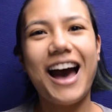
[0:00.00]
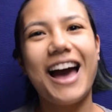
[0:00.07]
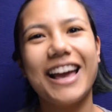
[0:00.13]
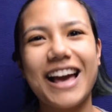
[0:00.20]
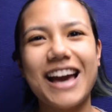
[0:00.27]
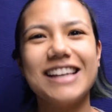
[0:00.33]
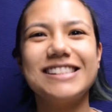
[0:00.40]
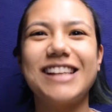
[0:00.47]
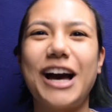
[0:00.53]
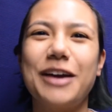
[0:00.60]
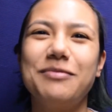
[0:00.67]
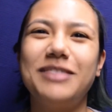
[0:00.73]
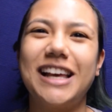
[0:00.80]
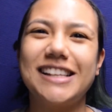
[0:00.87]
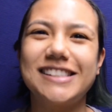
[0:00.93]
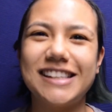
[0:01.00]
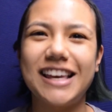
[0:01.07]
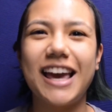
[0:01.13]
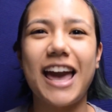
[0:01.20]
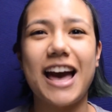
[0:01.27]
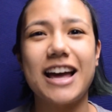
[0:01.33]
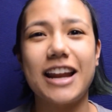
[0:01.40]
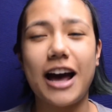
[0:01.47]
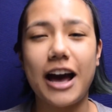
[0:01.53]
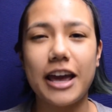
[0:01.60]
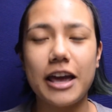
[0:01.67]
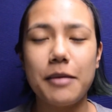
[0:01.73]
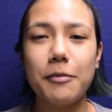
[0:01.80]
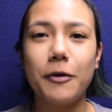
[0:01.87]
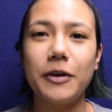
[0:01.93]
Hi guys, I'm Lexi and I
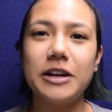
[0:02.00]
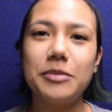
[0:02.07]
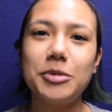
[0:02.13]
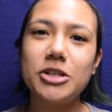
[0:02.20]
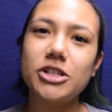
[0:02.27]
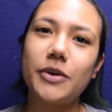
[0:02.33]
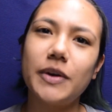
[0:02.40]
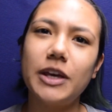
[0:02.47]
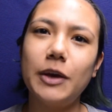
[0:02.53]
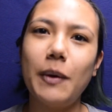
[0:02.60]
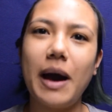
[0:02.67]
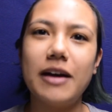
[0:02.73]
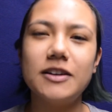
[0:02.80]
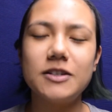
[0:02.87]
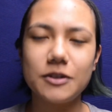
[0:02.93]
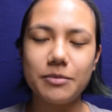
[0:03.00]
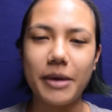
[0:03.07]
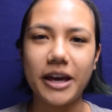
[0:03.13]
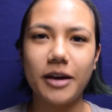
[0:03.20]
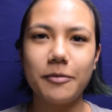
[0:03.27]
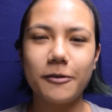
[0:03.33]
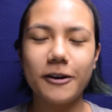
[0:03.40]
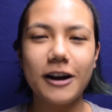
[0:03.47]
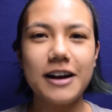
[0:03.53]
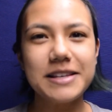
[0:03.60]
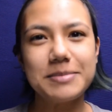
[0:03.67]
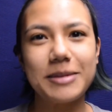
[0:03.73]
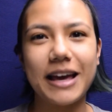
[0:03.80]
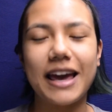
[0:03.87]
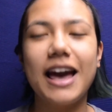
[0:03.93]
am going to be showing you how to do makeup for
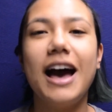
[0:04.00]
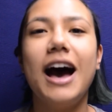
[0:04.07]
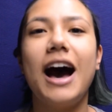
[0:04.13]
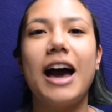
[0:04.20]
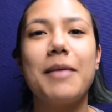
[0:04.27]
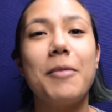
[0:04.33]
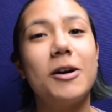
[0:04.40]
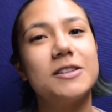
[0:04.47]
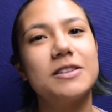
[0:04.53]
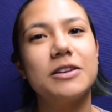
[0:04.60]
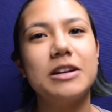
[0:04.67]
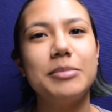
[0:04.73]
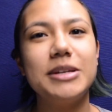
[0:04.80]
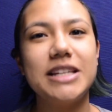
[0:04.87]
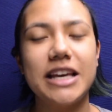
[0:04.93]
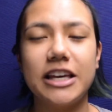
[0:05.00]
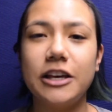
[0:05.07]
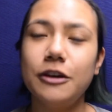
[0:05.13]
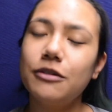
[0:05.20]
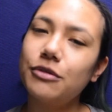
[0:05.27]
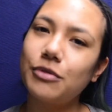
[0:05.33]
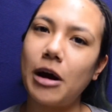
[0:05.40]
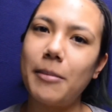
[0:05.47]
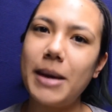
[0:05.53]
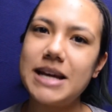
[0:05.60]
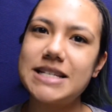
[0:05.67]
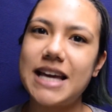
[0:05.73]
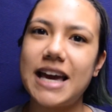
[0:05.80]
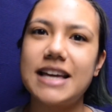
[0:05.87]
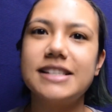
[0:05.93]
cosplay. I'm also going to be taking you throughout my
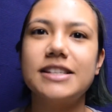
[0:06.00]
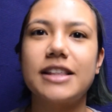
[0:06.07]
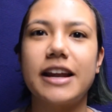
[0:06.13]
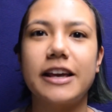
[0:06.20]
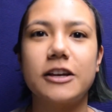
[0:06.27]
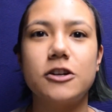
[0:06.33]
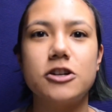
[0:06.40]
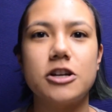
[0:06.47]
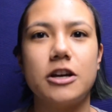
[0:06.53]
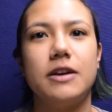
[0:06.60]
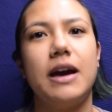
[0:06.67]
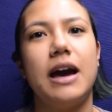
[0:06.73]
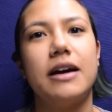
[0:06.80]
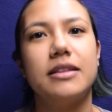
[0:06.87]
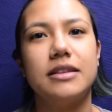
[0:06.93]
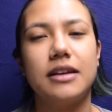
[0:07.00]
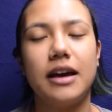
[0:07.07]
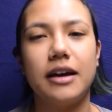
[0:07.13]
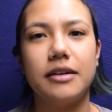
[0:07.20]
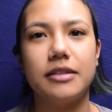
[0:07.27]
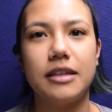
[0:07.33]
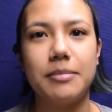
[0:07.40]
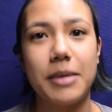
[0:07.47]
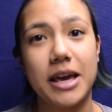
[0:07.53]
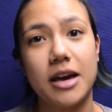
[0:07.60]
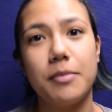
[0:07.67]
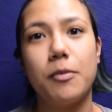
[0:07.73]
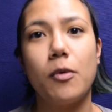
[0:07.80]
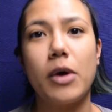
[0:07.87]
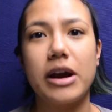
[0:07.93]
day so that I can show you how the
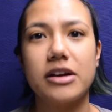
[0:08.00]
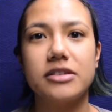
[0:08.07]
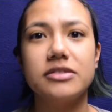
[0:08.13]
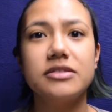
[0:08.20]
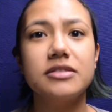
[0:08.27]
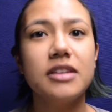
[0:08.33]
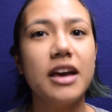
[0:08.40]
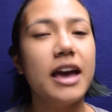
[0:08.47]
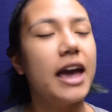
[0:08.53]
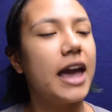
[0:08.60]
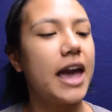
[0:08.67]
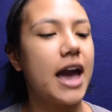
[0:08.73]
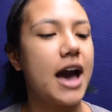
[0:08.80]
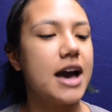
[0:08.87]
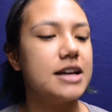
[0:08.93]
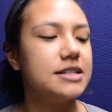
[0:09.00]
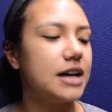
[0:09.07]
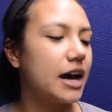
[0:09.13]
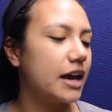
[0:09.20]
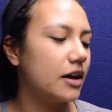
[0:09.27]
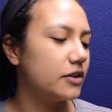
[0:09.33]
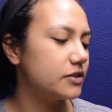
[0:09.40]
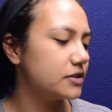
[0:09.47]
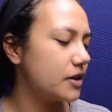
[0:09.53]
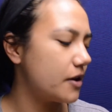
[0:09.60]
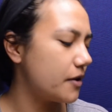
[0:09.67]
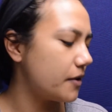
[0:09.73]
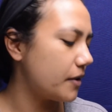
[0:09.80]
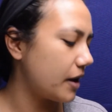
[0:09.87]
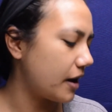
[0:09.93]
makeup wears, and I
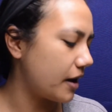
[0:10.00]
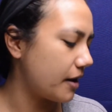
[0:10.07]
also